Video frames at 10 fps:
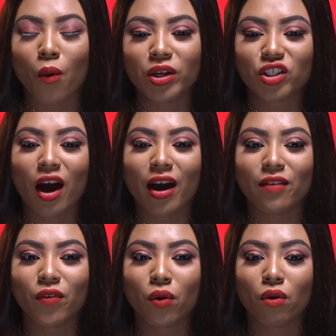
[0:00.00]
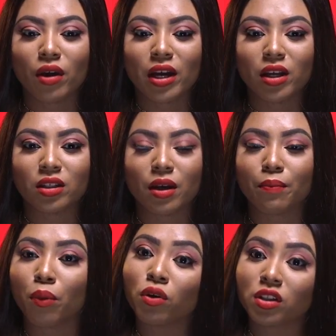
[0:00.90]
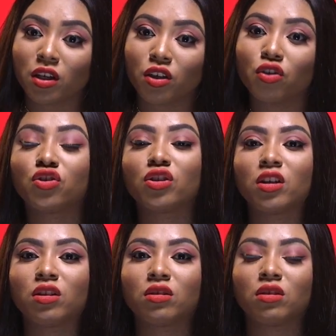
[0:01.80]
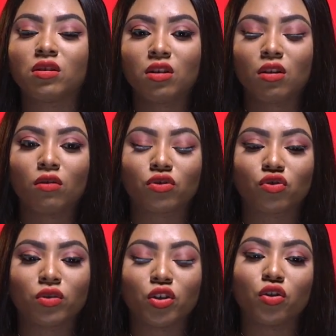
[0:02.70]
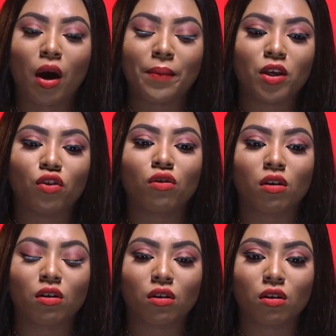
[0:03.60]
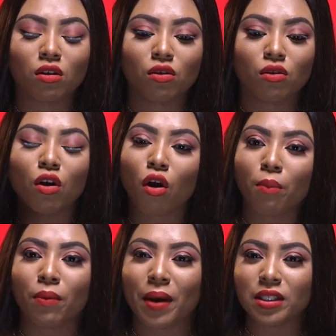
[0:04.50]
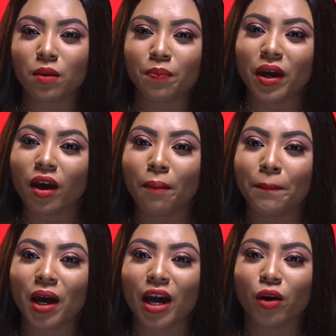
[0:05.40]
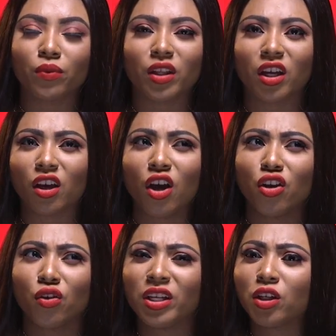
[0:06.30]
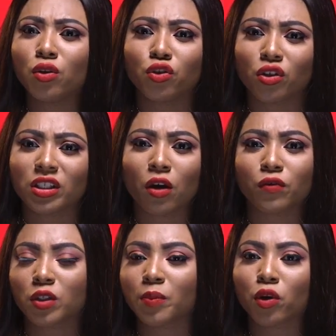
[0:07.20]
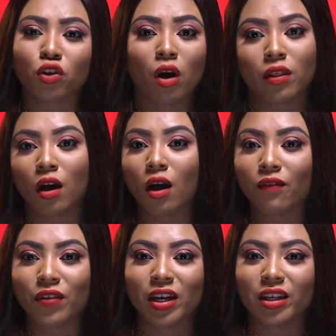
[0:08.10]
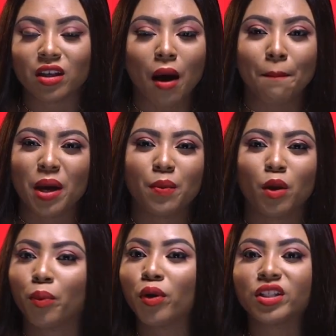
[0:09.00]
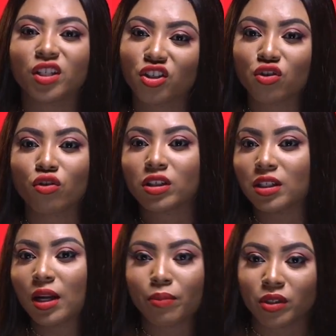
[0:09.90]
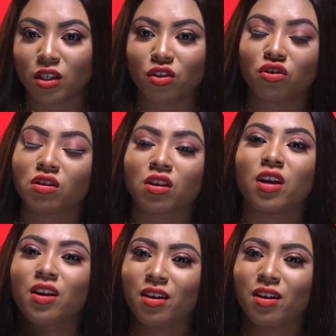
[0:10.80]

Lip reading: which I feel is important. You shouldn't, you know, you can compromise a bit, but I don't think you need to lose yourself just because your other half is maybe a politician or a celebrity. You should